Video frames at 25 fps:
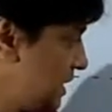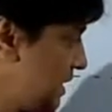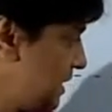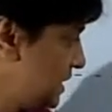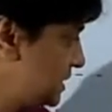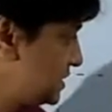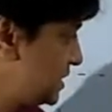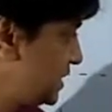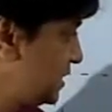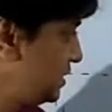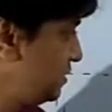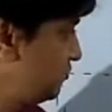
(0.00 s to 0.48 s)

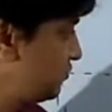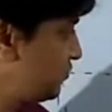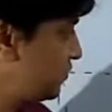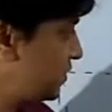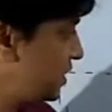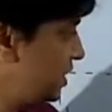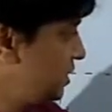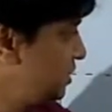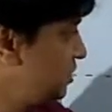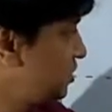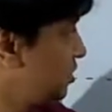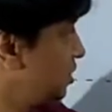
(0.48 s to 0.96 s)
is in
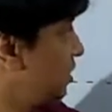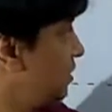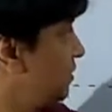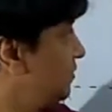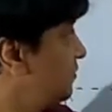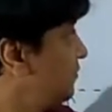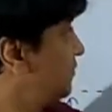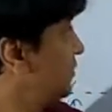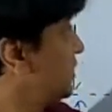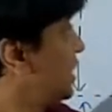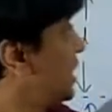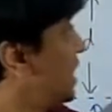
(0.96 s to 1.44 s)
front
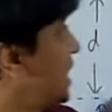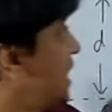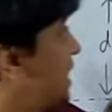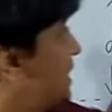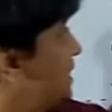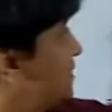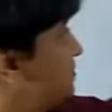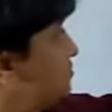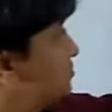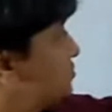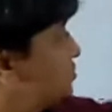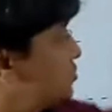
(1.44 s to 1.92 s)
of
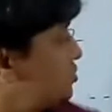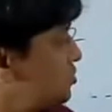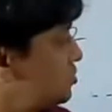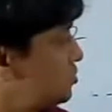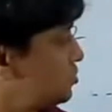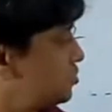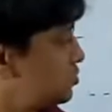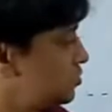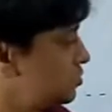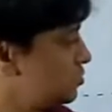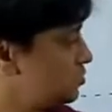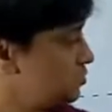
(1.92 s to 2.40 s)

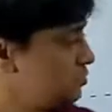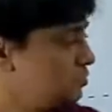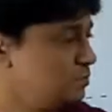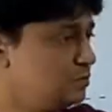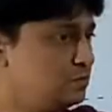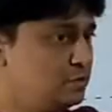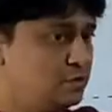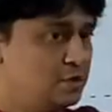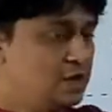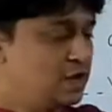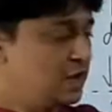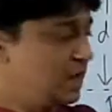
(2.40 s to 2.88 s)
M2
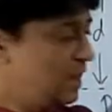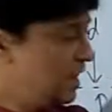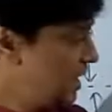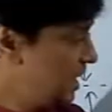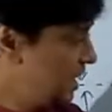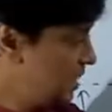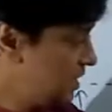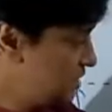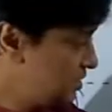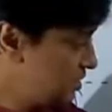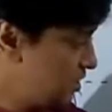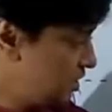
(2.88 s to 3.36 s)

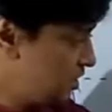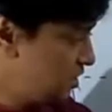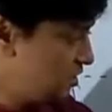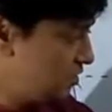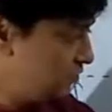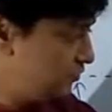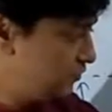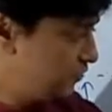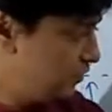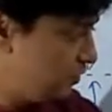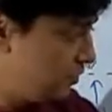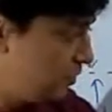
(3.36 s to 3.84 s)
and
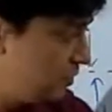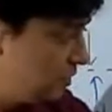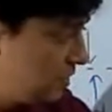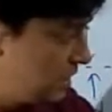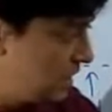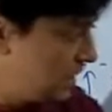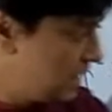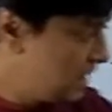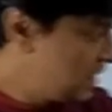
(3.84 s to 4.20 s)
therefore